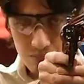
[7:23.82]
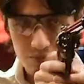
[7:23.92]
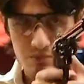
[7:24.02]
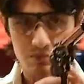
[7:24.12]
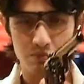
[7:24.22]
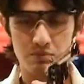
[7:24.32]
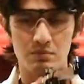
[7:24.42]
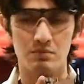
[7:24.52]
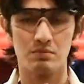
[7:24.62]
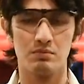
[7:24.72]

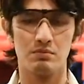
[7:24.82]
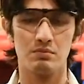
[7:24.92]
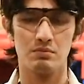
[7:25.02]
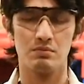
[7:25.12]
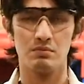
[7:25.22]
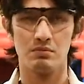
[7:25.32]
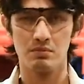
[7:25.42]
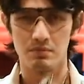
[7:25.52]
(no one is talking)